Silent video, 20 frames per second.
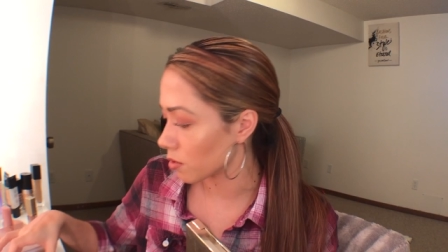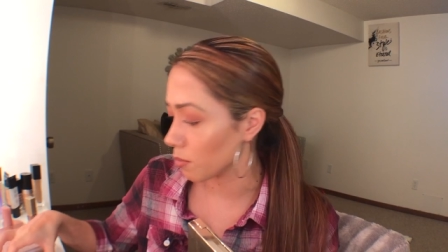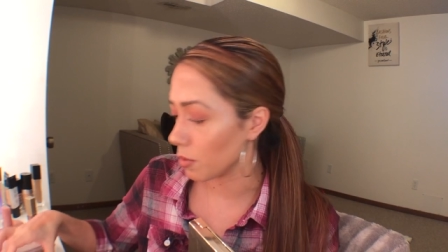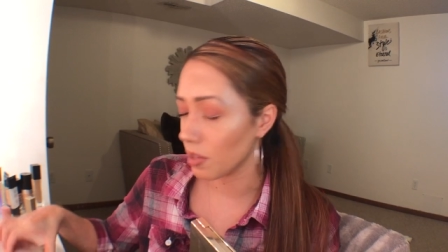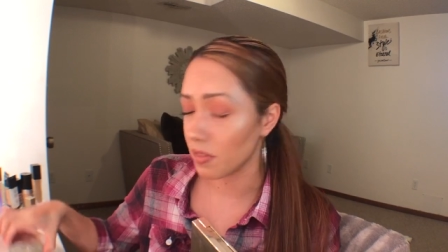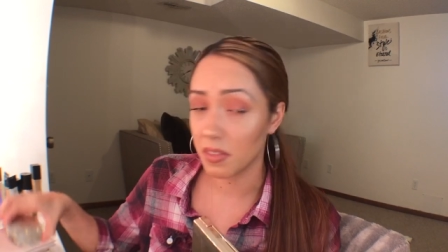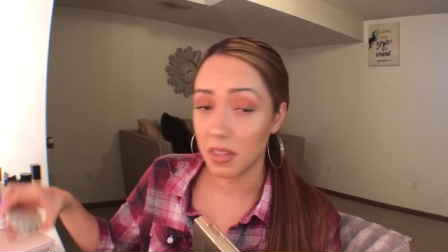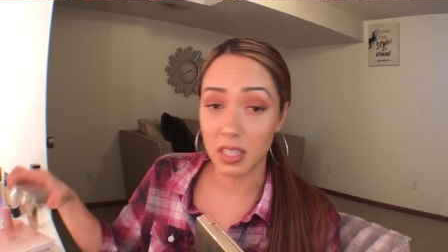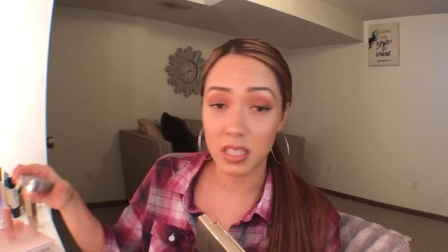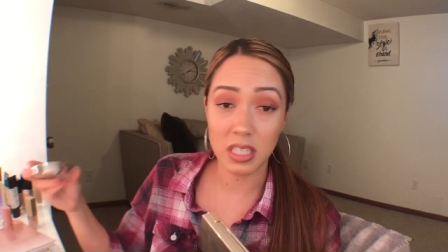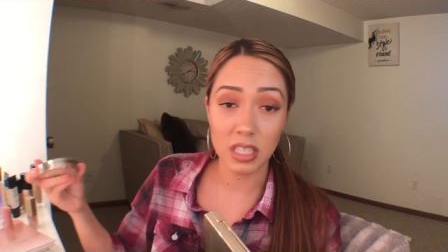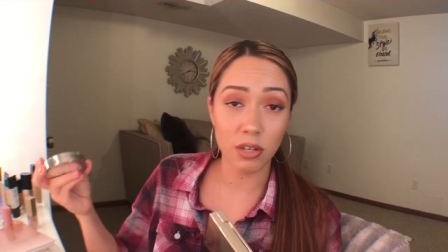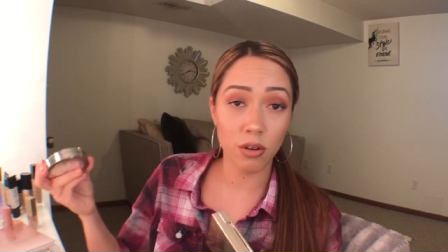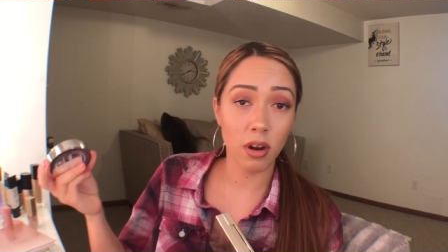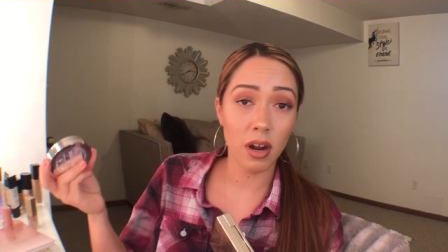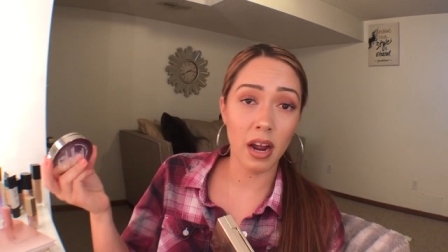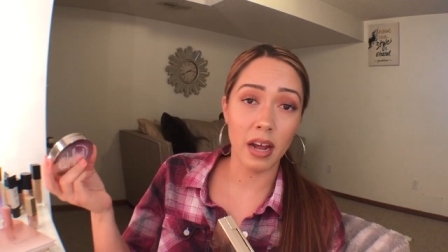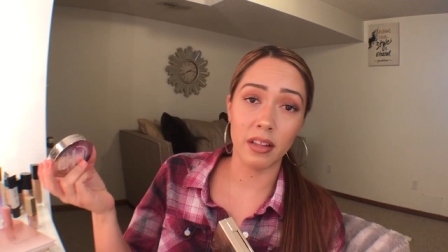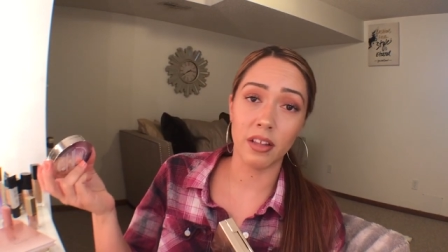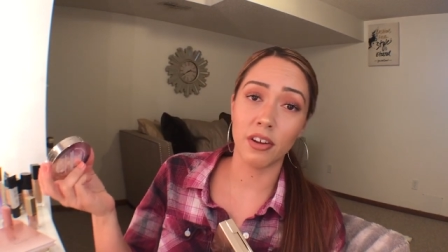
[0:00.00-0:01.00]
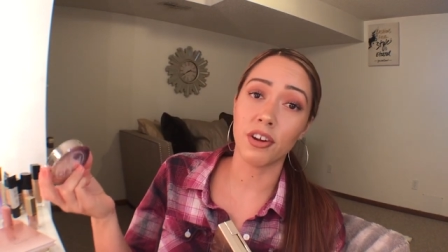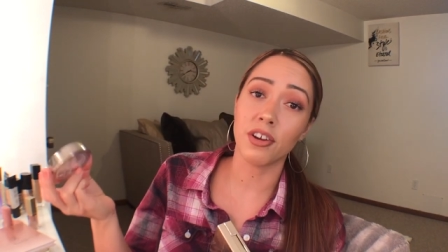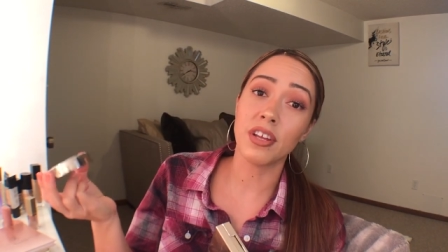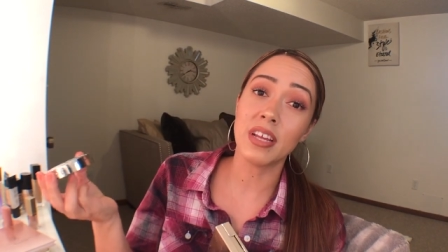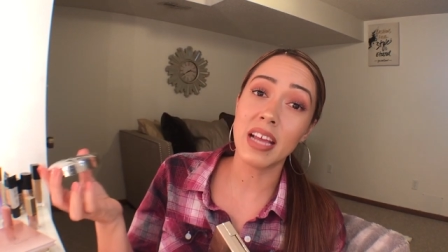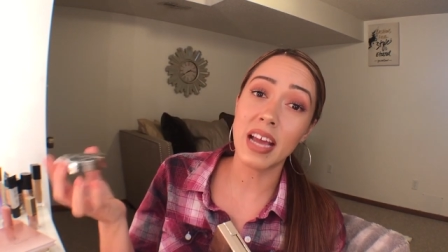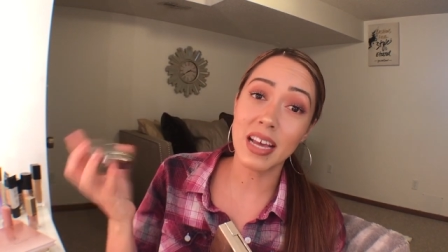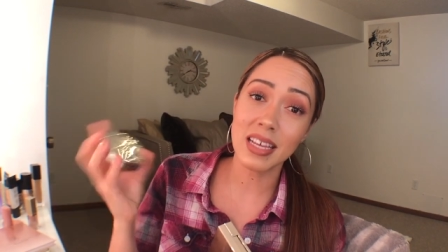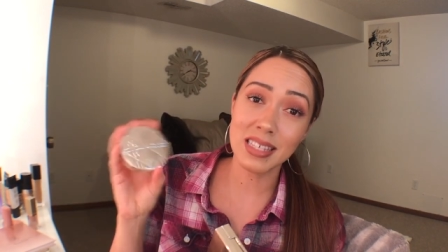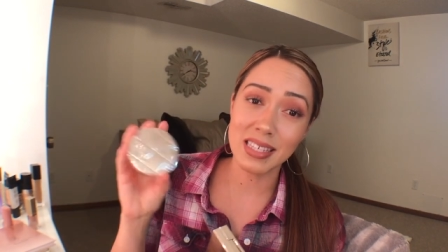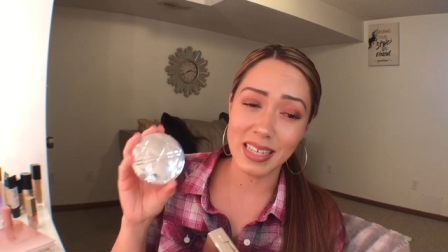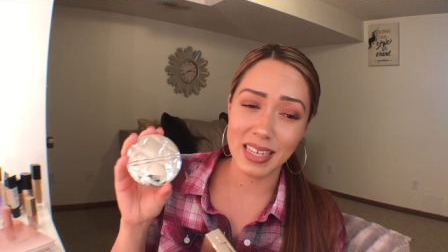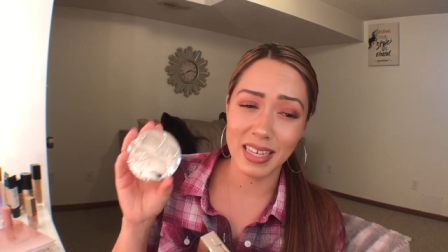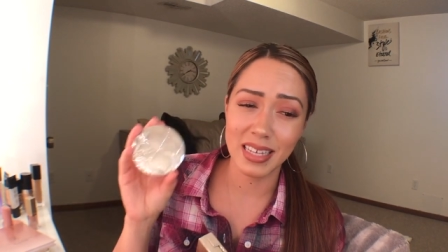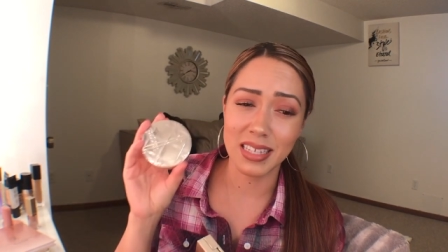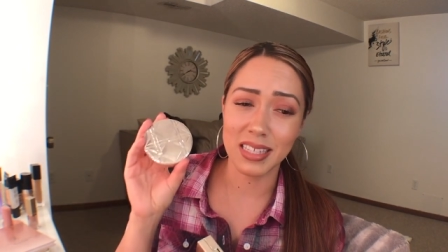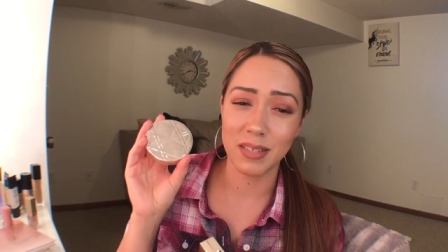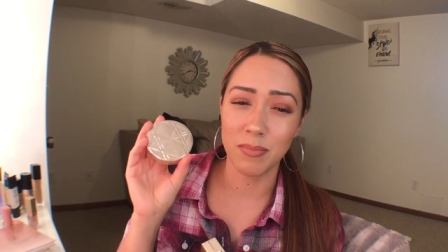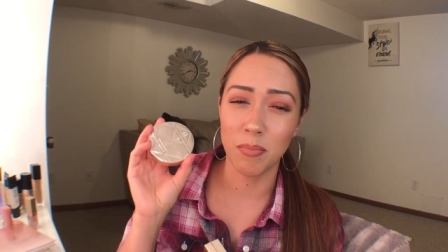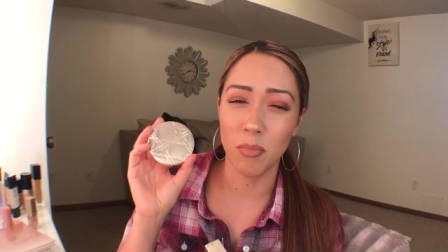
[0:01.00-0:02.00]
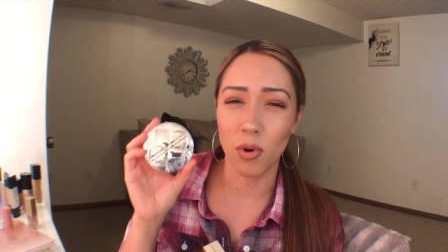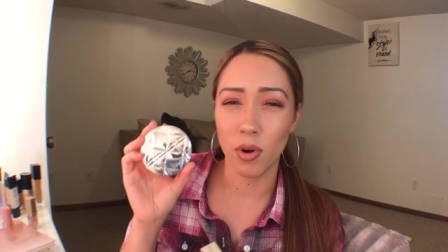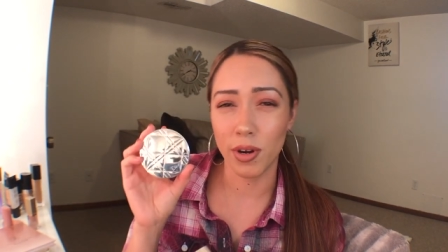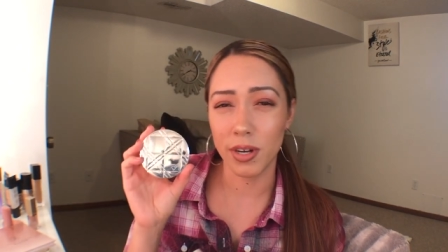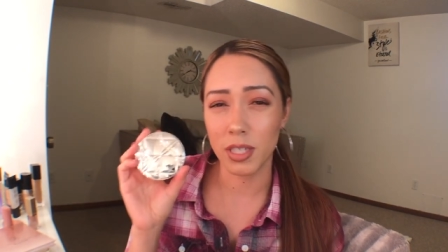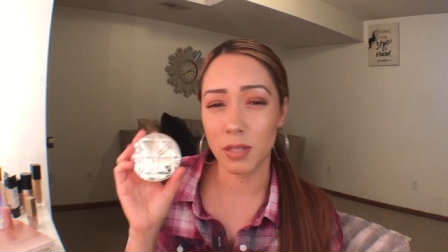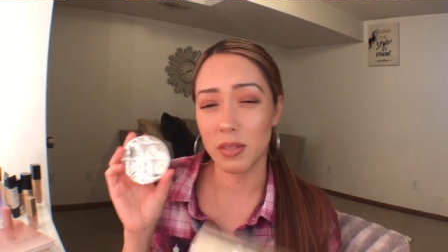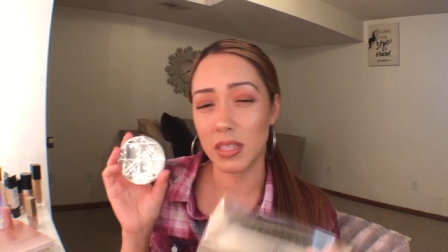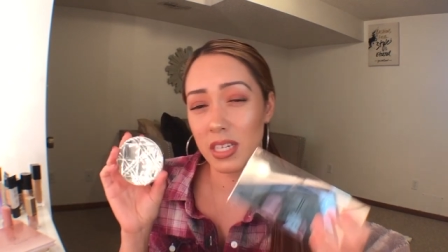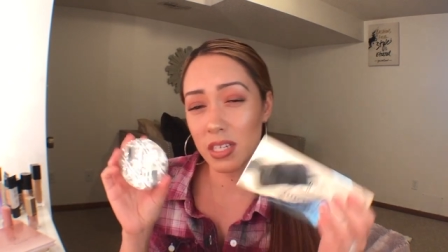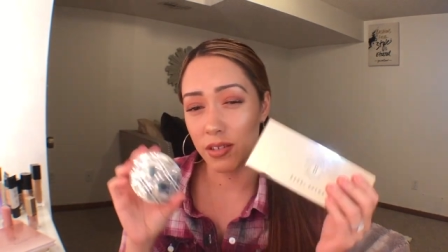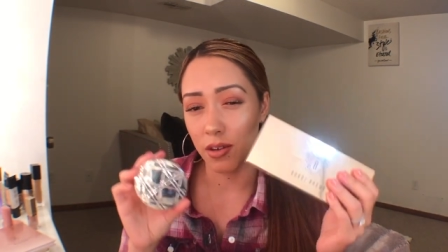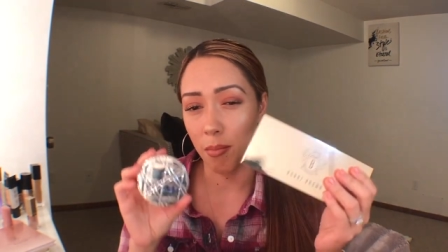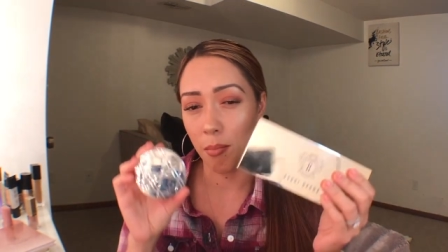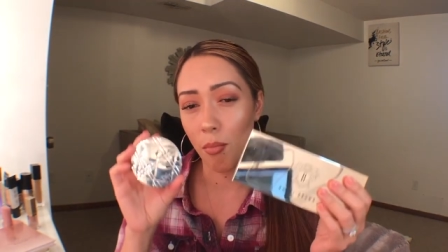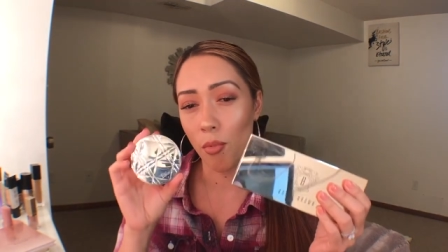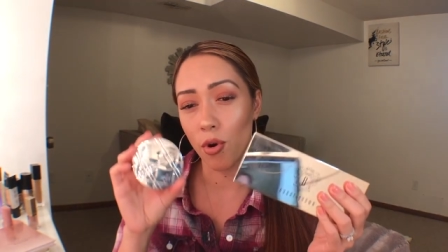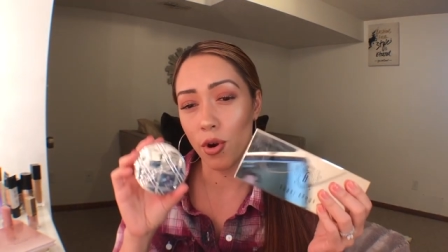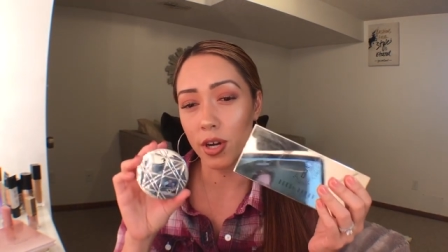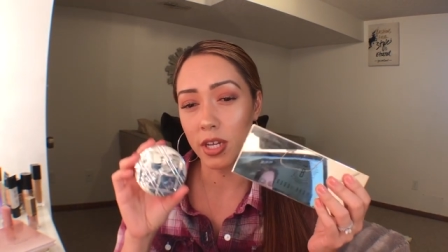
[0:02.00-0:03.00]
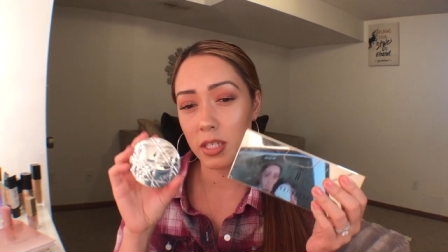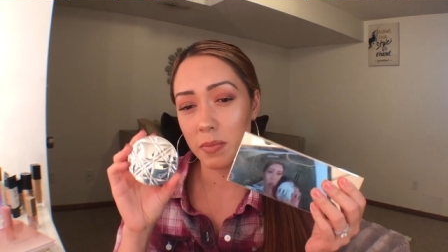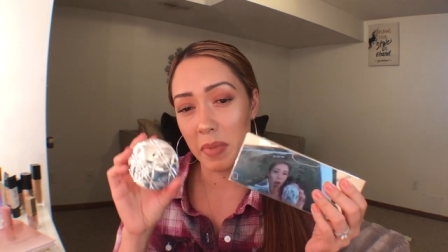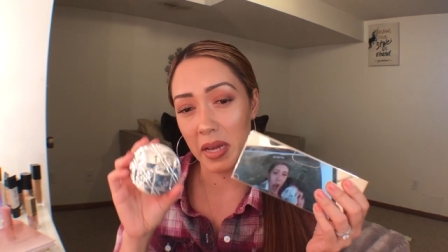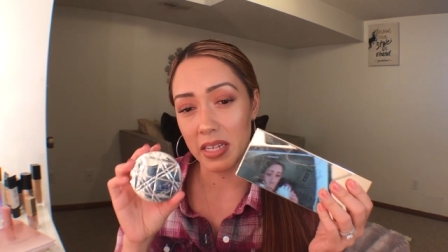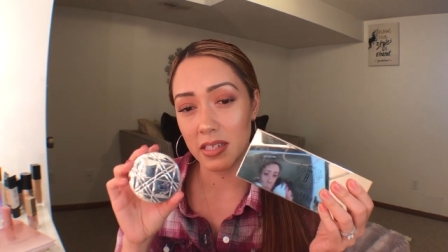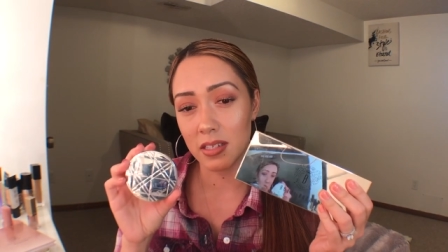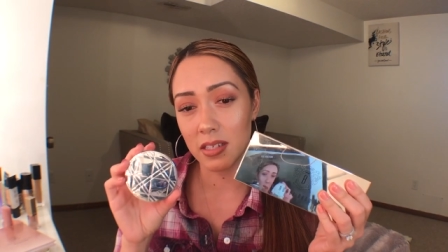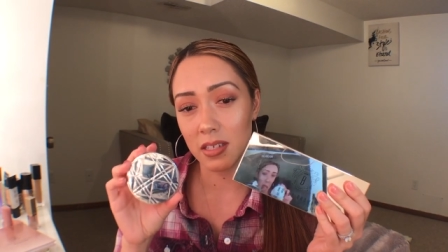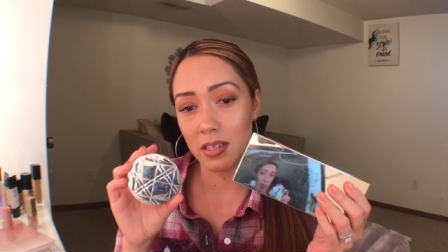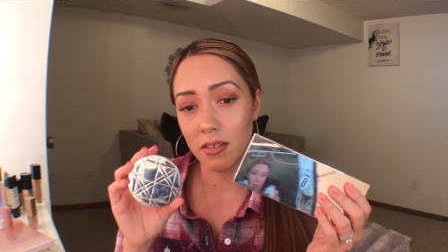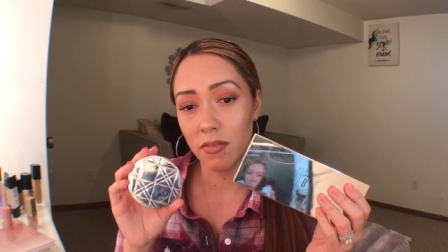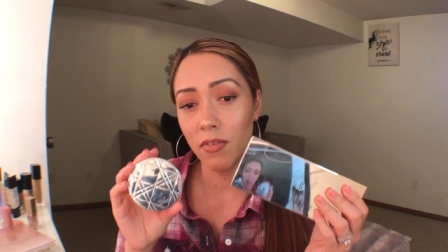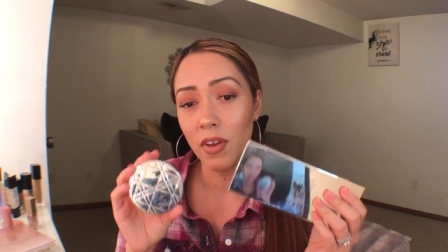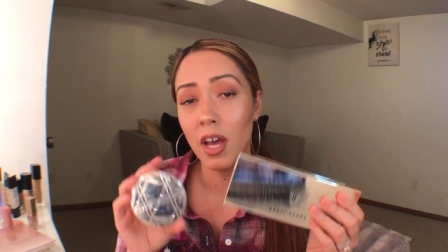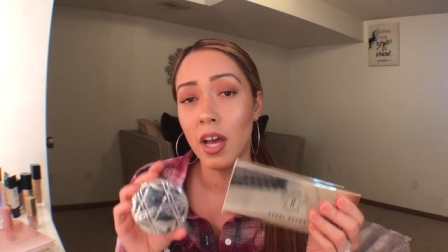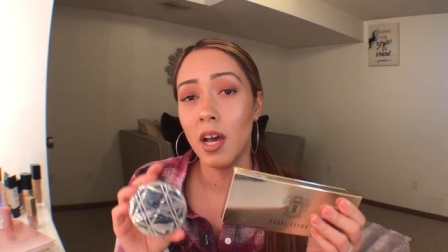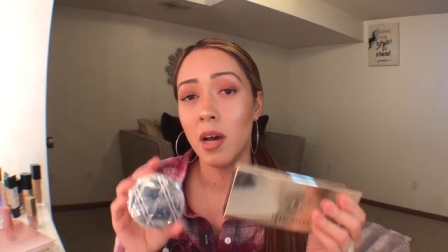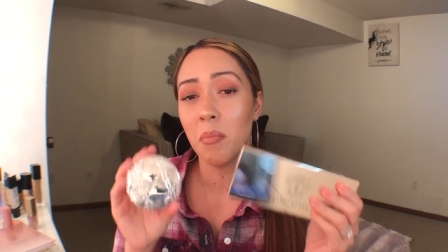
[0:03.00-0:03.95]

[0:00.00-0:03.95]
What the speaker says: smooth? The Dior highlighter. Yes, these are more expensive,